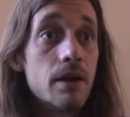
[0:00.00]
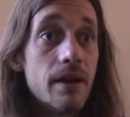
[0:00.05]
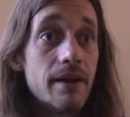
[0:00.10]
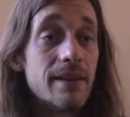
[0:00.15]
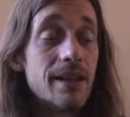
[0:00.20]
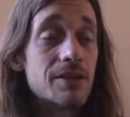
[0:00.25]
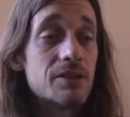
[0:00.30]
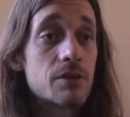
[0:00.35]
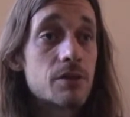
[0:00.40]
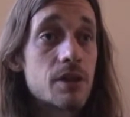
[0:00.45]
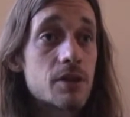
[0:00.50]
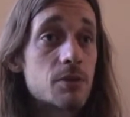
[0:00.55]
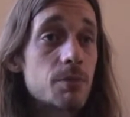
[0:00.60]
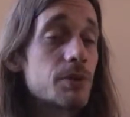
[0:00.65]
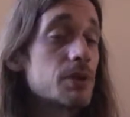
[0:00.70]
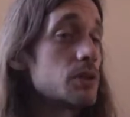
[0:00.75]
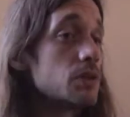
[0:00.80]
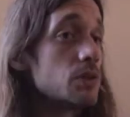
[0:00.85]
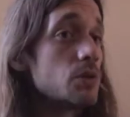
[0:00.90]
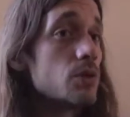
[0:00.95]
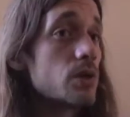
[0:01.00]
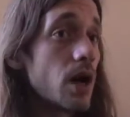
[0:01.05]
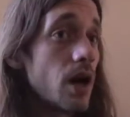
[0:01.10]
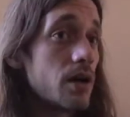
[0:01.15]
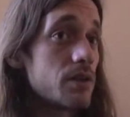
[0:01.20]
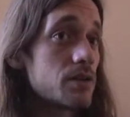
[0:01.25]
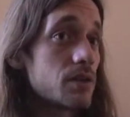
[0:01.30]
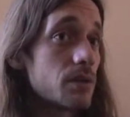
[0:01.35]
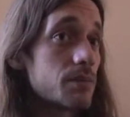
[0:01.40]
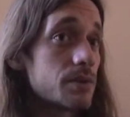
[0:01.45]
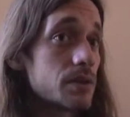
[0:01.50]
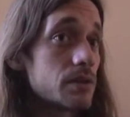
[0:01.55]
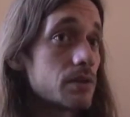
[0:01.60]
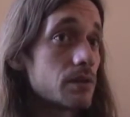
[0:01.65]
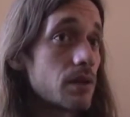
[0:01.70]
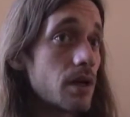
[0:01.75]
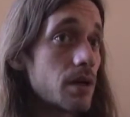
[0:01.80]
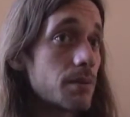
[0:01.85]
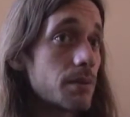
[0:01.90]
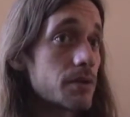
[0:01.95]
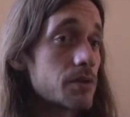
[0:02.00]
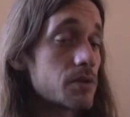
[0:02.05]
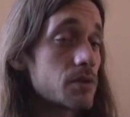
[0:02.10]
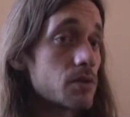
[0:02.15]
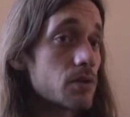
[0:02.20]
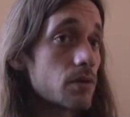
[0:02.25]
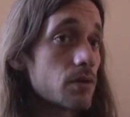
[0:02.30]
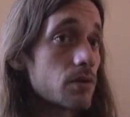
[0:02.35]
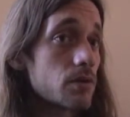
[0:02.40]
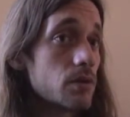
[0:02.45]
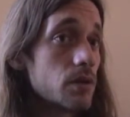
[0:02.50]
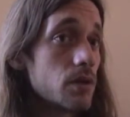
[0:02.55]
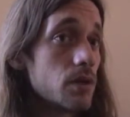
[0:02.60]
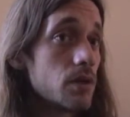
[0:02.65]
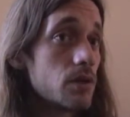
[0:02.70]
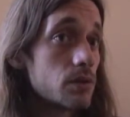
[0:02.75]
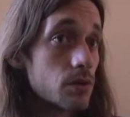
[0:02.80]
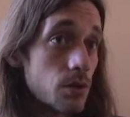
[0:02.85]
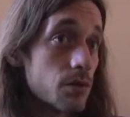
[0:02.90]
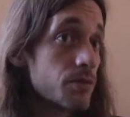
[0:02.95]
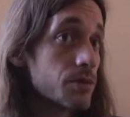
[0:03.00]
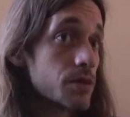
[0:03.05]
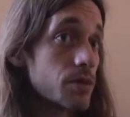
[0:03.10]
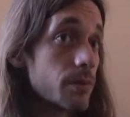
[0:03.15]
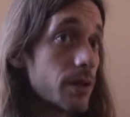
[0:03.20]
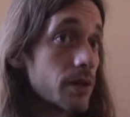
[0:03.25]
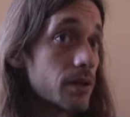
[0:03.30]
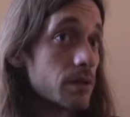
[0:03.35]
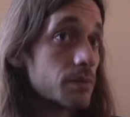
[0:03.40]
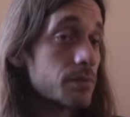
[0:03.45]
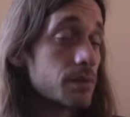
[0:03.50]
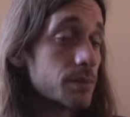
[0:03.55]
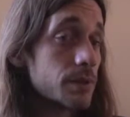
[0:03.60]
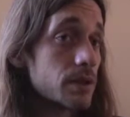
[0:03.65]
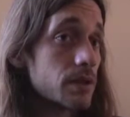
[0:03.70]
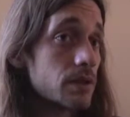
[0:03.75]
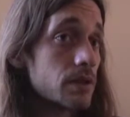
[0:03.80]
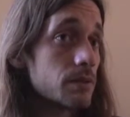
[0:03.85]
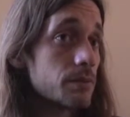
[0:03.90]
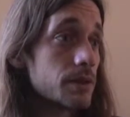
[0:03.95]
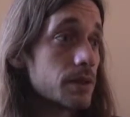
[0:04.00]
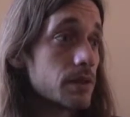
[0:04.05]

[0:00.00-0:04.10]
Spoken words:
And that's a pretty new concept, and a lot of places are nervous about implementing it.